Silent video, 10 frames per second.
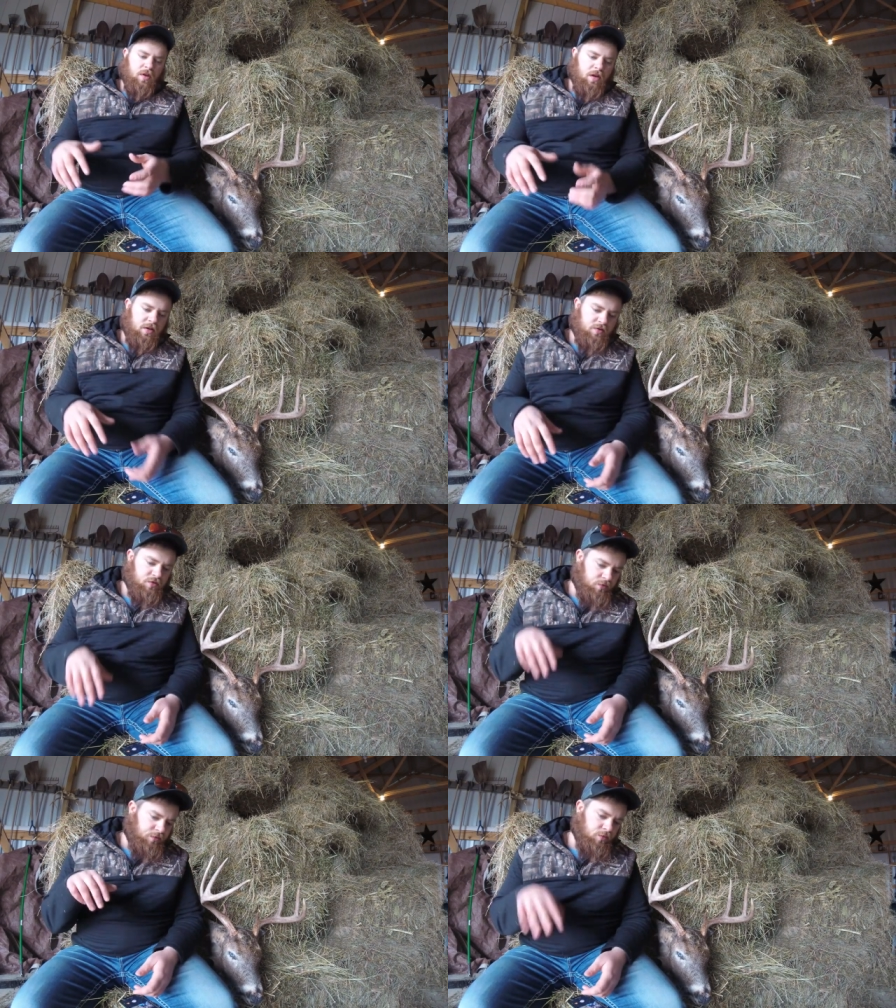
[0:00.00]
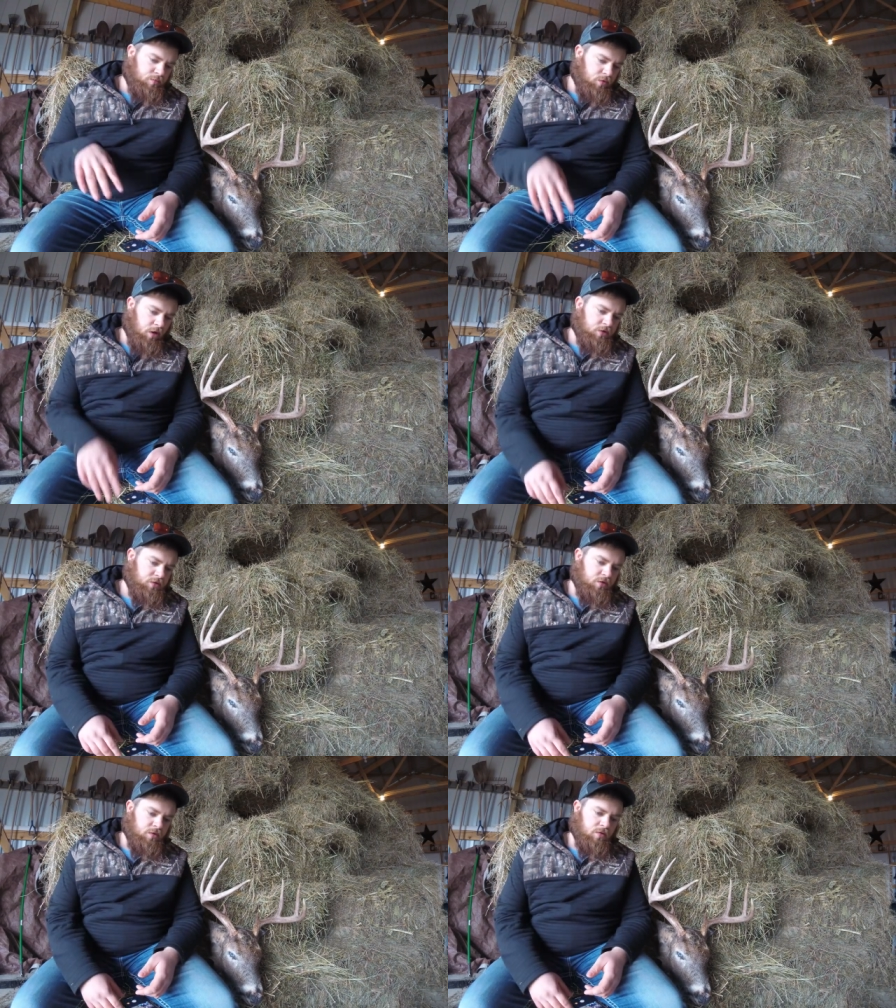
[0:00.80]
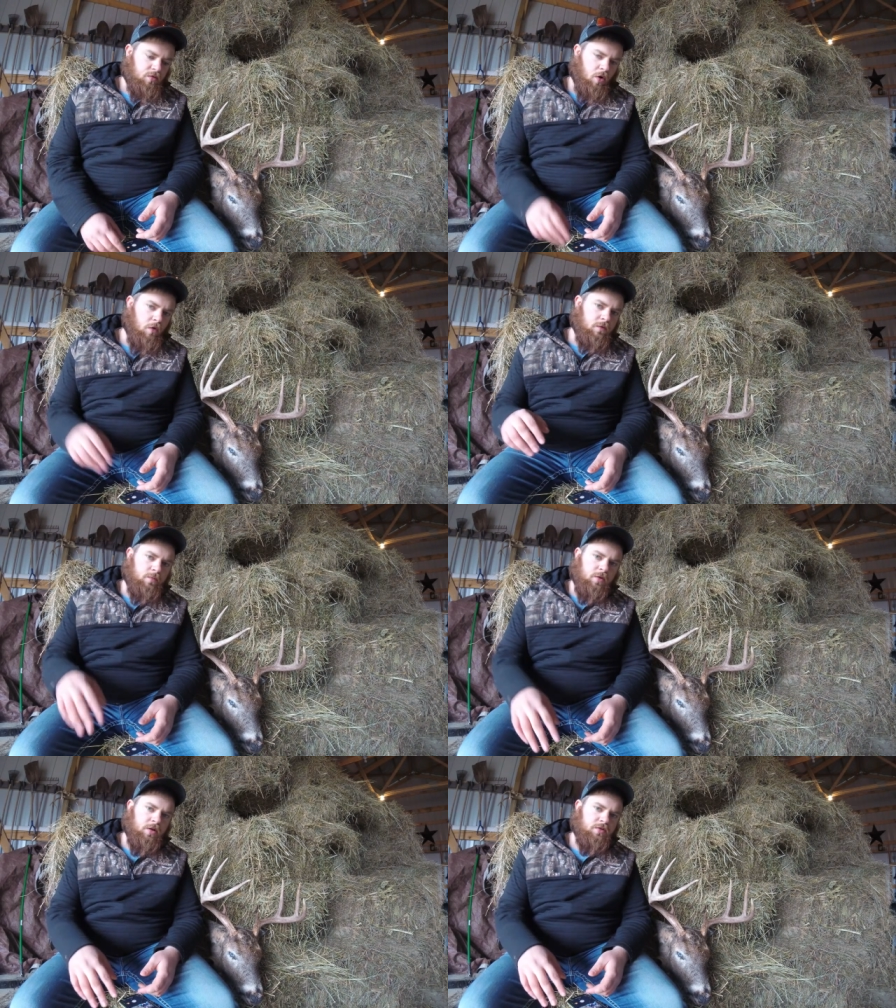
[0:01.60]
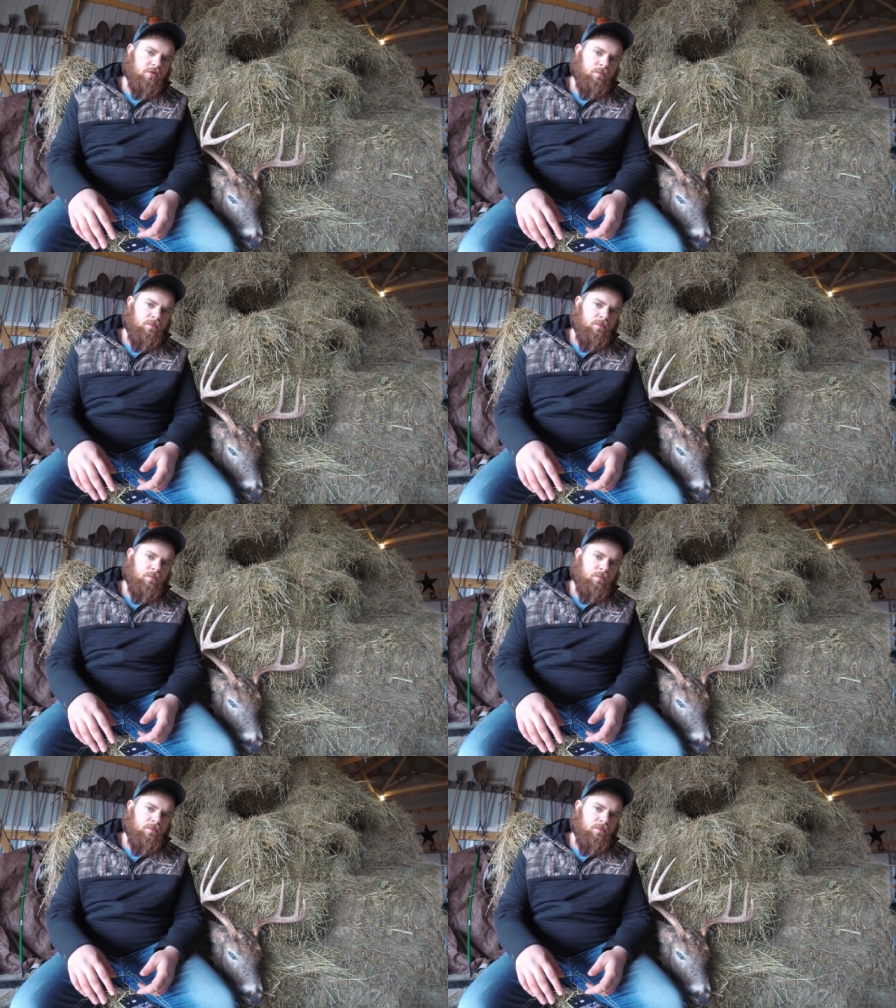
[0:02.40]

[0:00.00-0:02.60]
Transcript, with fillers: I had to shoot through brush, over brush,